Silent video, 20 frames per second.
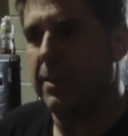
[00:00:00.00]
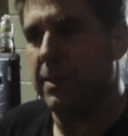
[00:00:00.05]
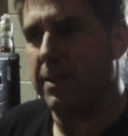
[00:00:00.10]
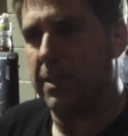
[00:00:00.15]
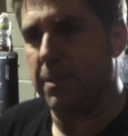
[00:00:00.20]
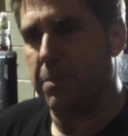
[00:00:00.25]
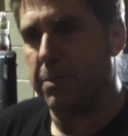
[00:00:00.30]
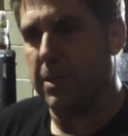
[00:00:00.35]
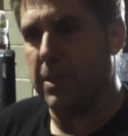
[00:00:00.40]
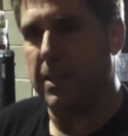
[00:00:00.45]
is
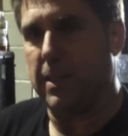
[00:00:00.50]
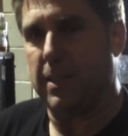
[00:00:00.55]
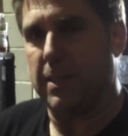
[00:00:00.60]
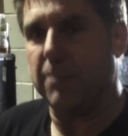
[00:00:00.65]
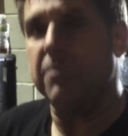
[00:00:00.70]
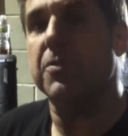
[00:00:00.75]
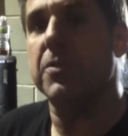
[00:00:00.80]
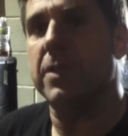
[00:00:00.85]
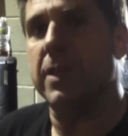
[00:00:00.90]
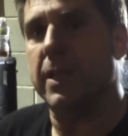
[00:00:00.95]
completely
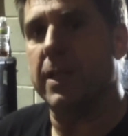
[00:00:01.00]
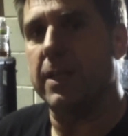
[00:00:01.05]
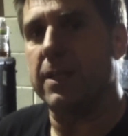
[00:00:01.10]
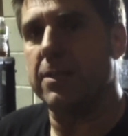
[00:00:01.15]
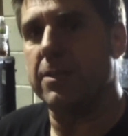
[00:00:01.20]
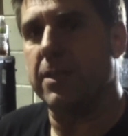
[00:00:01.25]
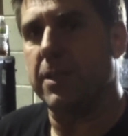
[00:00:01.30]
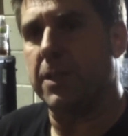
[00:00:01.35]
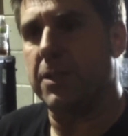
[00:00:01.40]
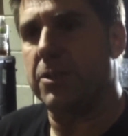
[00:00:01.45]
different than it
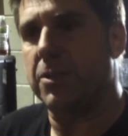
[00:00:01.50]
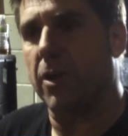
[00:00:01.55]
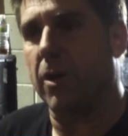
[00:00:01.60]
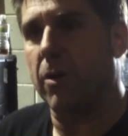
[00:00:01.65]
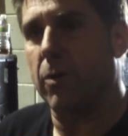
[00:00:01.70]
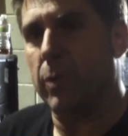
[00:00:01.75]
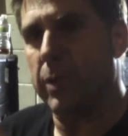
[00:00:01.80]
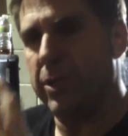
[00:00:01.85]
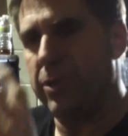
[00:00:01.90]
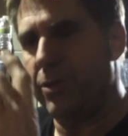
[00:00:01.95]
is to
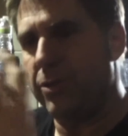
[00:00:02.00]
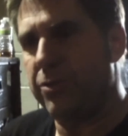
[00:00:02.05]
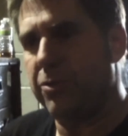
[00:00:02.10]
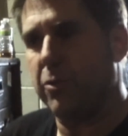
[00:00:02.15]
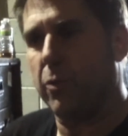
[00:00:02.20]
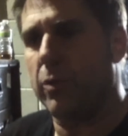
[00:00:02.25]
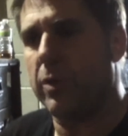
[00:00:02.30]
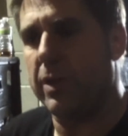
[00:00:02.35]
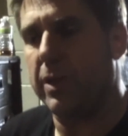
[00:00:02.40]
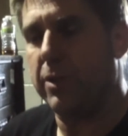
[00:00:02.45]
guitar. When you
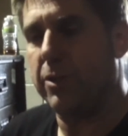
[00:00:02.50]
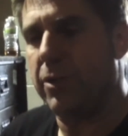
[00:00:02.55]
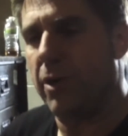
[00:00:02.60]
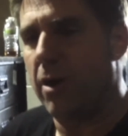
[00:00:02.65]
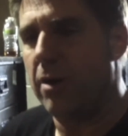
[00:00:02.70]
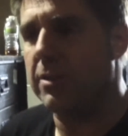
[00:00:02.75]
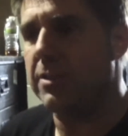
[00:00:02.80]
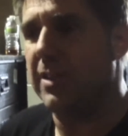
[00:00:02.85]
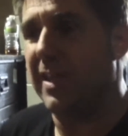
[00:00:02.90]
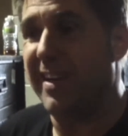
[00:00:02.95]
distort right. a
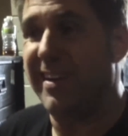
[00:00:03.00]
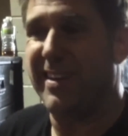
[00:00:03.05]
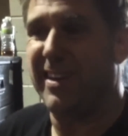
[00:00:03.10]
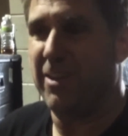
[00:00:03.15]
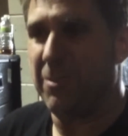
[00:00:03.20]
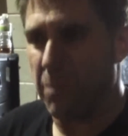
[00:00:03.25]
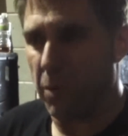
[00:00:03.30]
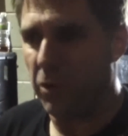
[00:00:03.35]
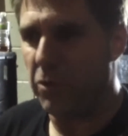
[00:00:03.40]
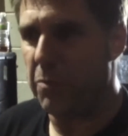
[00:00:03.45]
guitar sound,
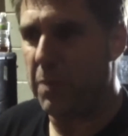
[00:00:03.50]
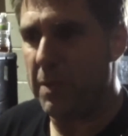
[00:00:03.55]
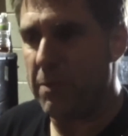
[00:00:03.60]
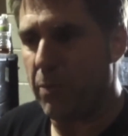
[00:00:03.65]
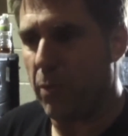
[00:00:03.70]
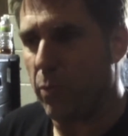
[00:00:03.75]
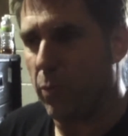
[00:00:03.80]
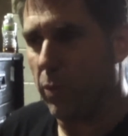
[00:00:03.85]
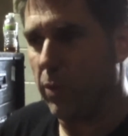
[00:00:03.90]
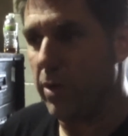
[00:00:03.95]
as most
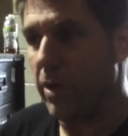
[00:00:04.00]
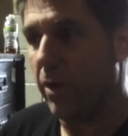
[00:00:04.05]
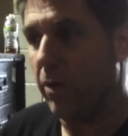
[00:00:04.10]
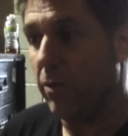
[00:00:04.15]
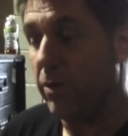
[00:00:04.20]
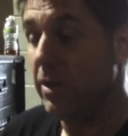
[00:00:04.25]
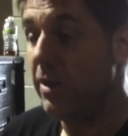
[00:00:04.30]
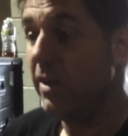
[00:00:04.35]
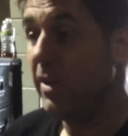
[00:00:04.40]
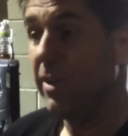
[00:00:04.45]
people will
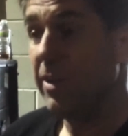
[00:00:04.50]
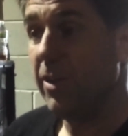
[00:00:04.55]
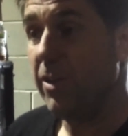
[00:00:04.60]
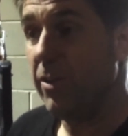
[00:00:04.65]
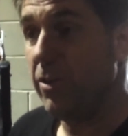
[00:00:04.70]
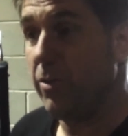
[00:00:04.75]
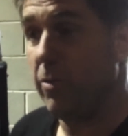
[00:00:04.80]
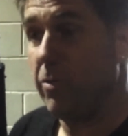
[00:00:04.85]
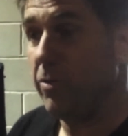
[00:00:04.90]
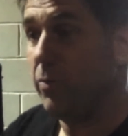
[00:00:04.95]
know,
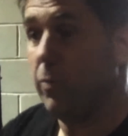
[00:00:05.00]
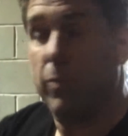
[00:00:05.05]
you